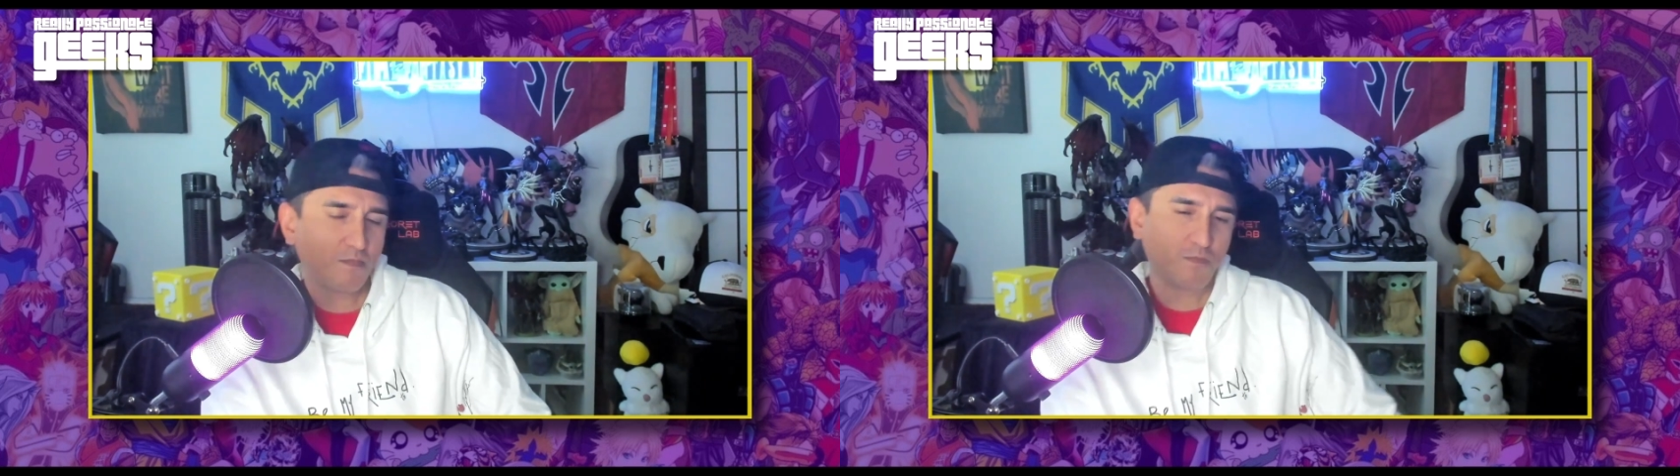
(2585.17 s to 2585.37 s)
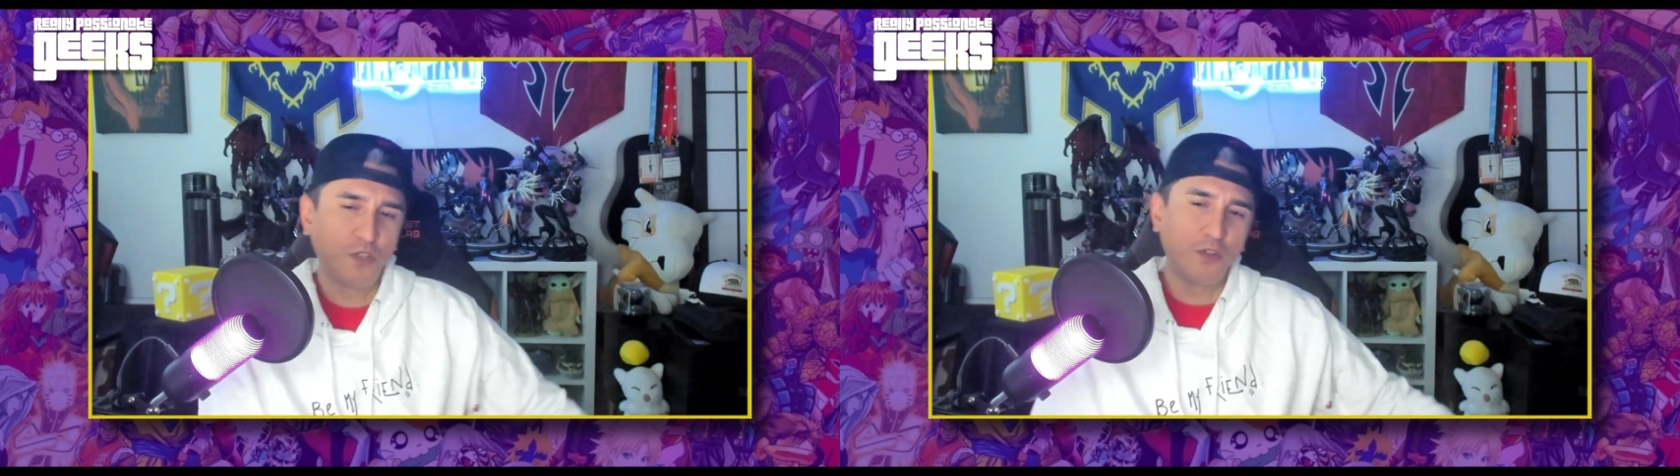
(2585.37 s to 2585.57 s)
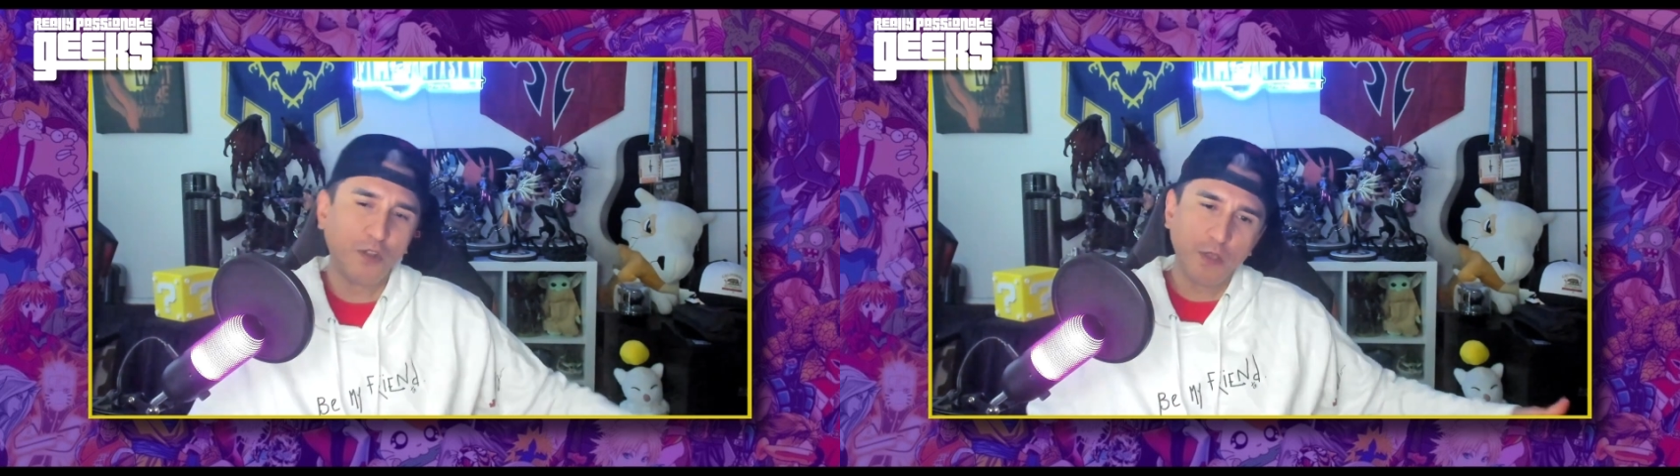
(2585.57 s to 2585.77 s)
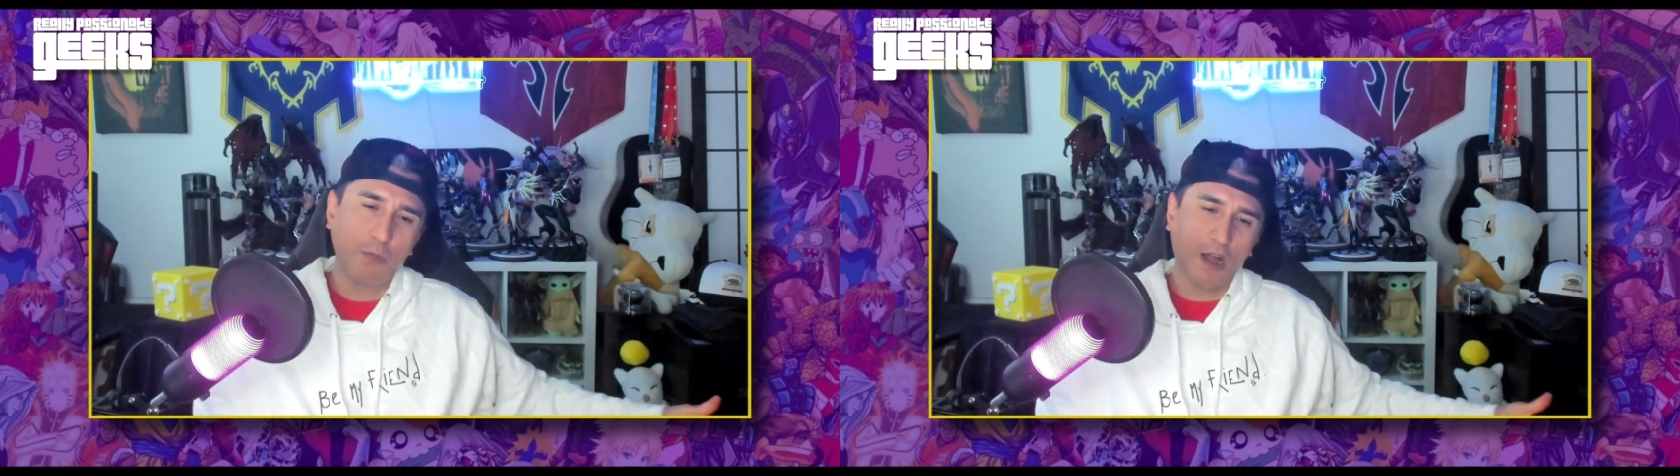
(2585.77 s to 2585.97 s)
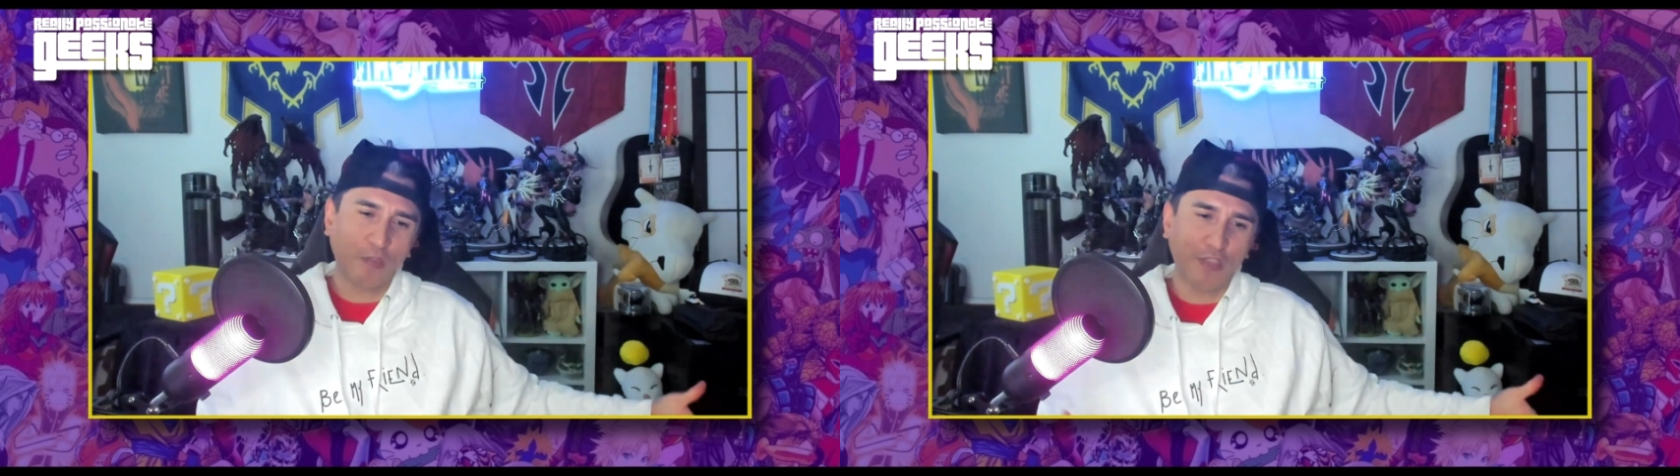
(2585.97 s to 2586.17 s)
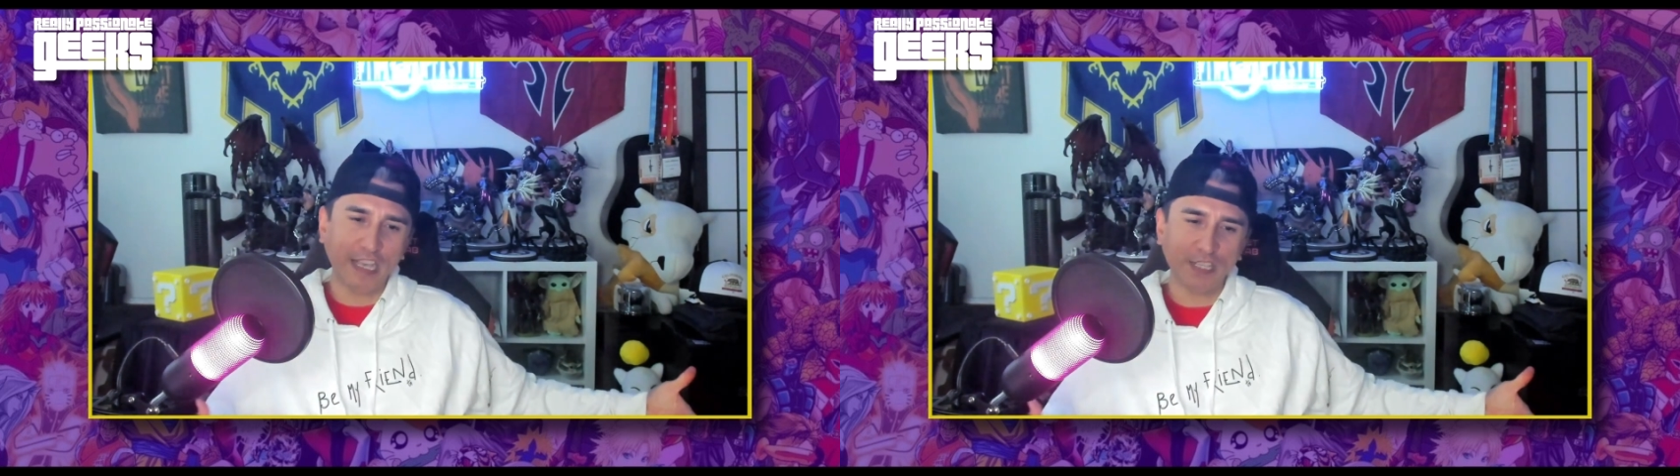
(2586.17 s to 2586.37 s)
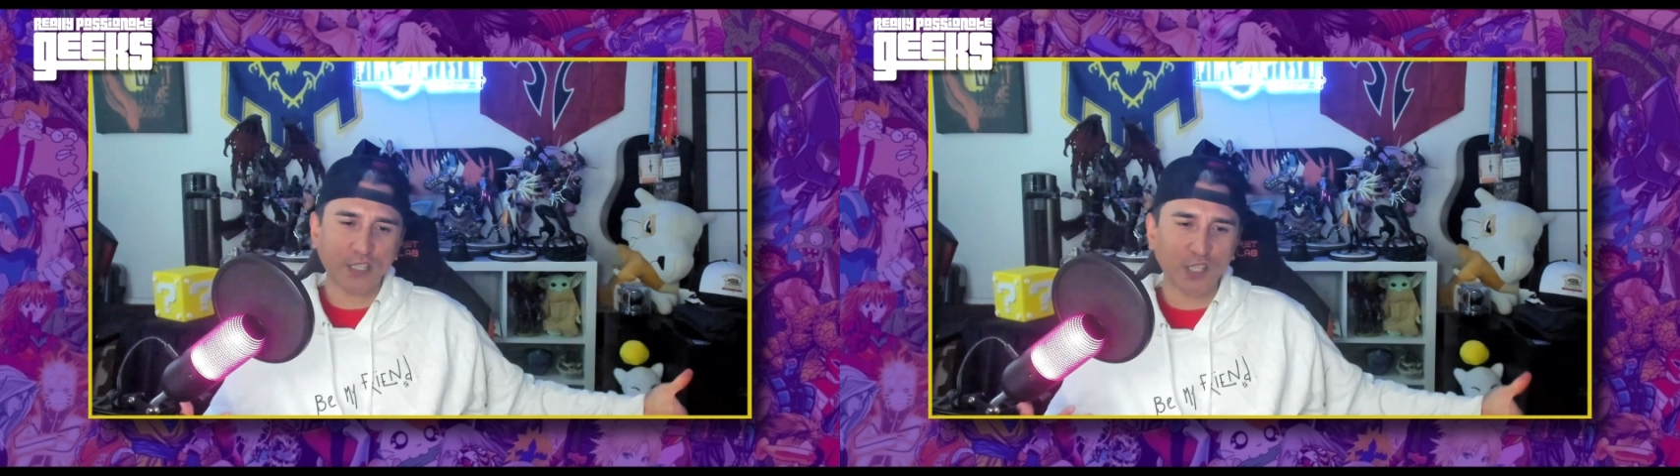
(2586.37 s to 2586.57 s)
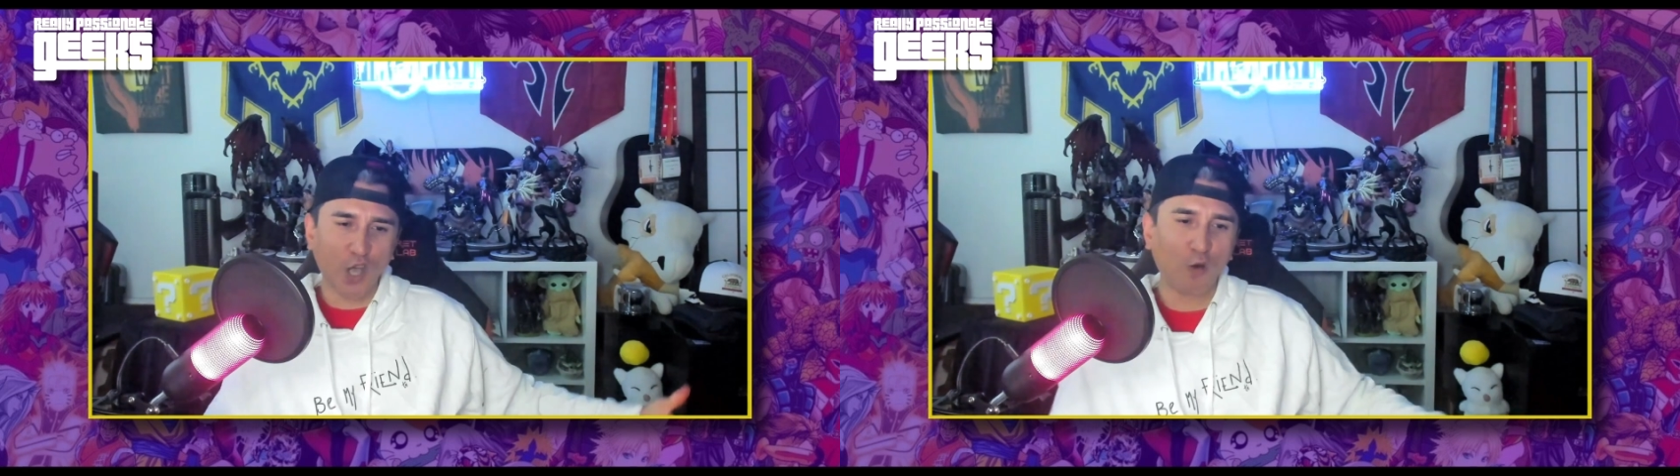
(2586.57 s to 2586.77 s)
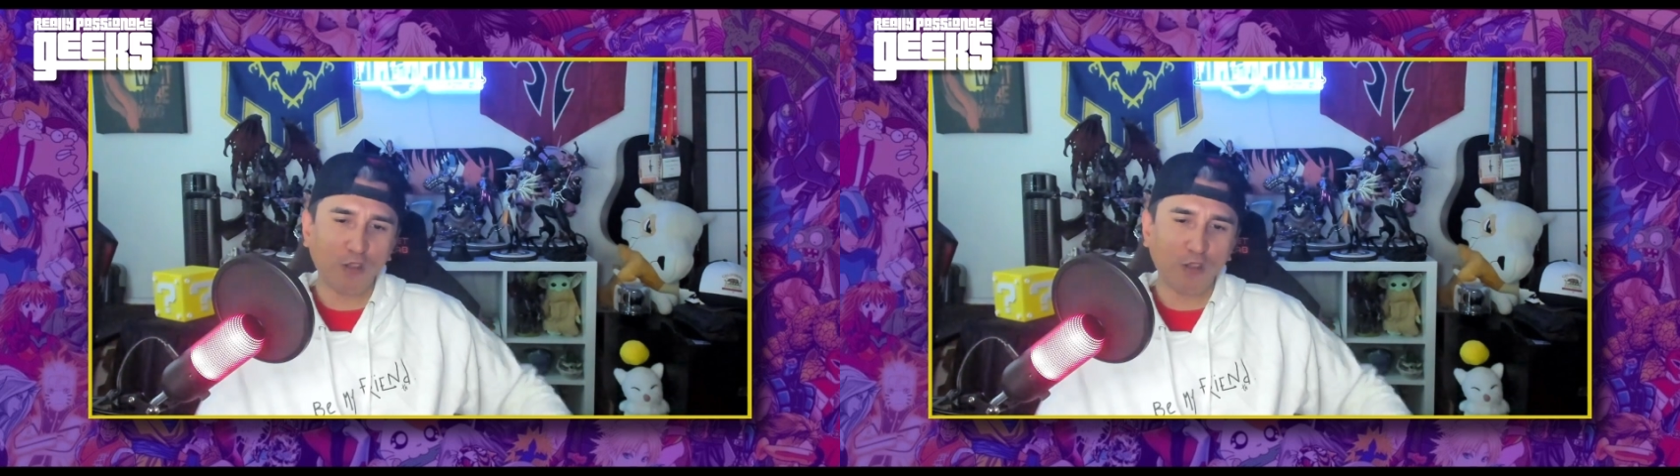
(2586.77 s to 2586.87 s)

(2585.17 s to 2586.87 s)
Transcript: Dude, you bought that Salt